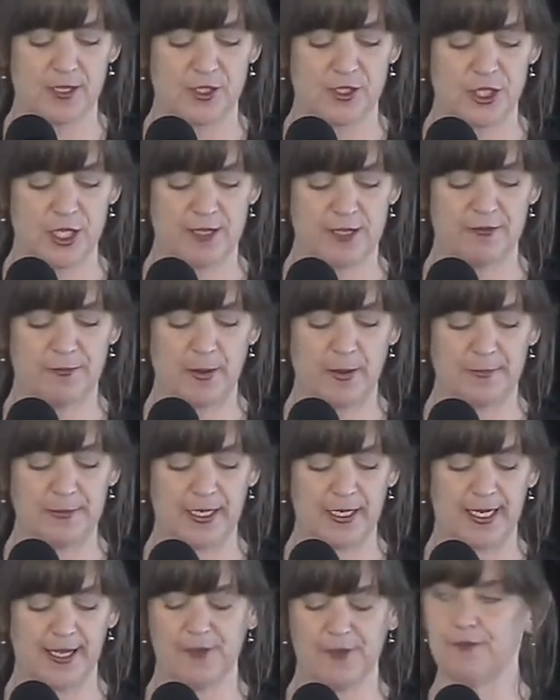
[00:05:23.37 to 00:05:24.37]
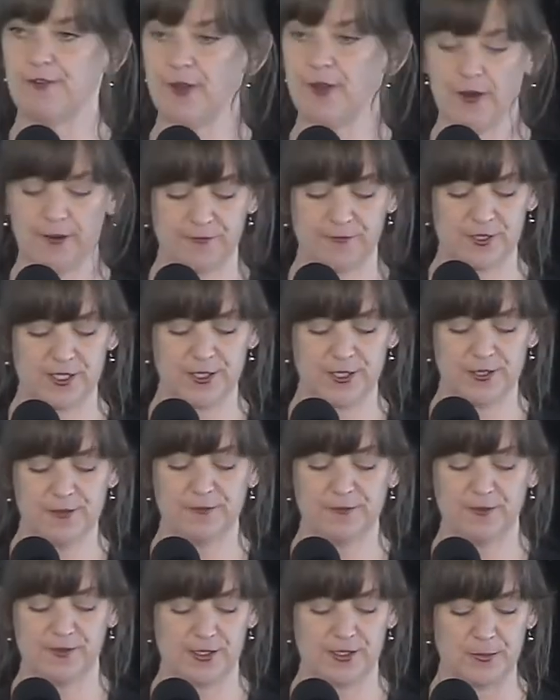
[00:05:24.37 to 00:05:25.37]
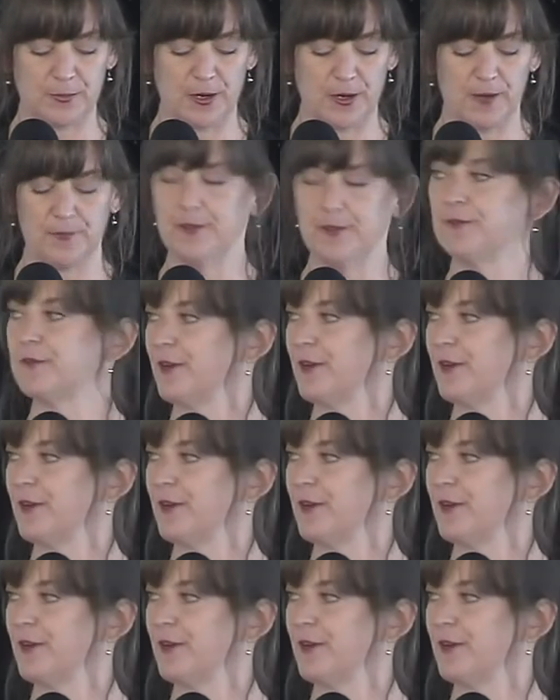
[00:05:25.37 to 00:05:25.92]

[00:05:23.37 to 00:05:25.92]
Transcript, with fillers: Chief Public Health Officer for the Department